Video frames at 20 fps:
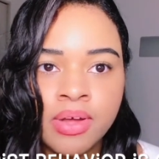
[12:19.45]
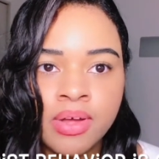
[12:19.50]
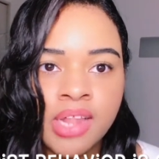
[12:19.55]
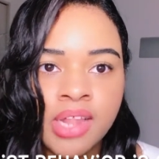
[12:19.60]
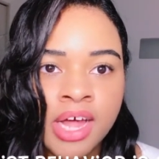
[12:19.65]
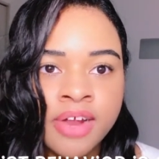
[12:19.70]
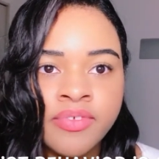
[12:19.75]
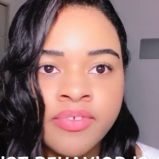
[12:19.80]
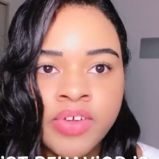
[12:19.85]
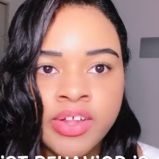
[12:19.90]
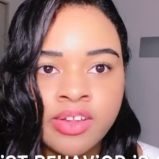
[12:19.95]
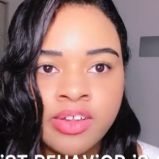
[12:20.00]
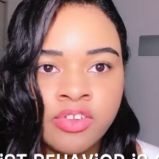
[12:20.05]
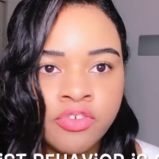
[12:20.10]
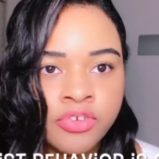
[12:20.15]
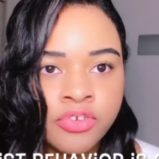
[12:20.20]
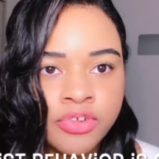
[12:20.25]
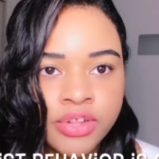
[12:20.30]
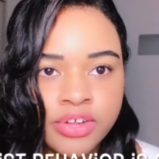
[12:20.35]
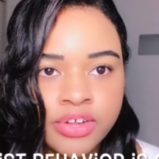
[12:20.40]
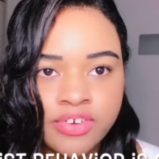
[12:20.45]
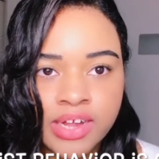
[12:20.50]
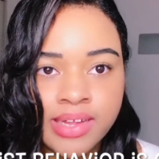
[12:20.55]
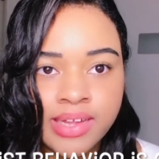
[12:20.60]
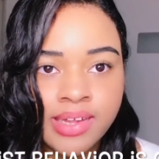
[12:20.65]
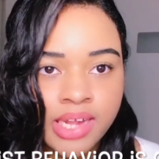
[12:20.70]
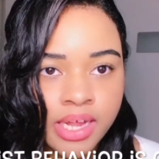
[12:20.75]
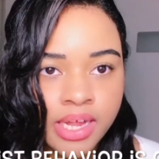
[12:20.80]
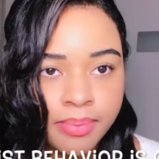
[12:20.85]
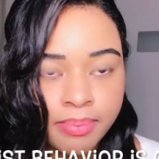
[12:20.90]
A lot of it is truly
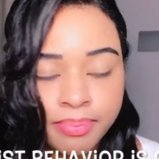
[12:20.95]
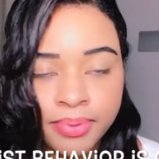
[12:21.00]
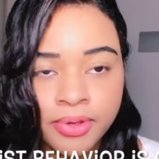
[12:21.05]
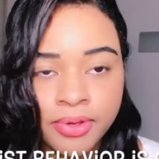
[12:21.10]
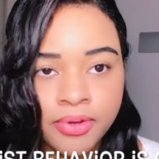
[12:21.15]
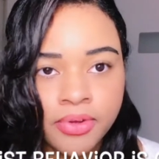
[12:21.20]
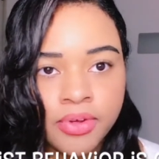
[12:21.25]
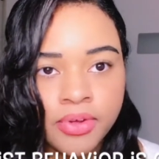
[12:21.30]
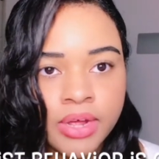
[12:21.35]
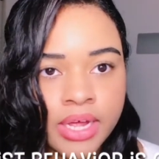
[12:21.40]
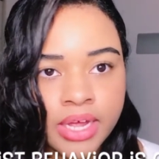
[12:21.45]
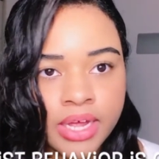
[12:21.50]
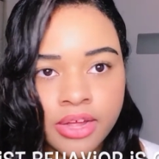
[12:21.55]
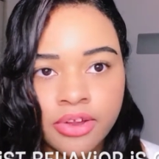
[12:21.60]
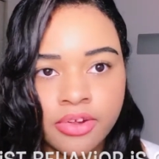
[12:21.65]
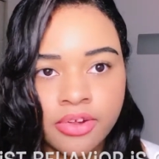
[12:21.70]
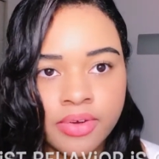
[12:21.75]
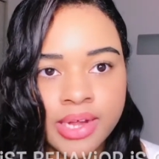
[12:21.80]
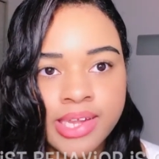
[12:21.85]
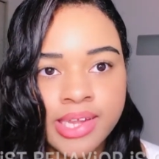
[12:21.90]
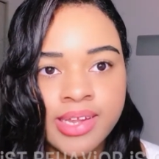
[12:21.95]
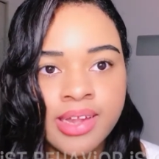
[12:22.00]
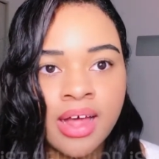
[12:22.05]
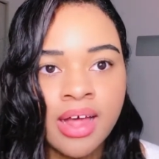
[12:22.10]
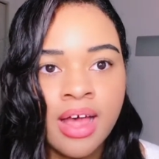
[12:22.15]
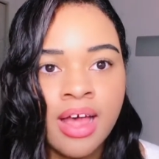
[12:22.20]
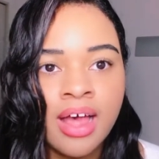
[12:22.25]
just pure ignorance.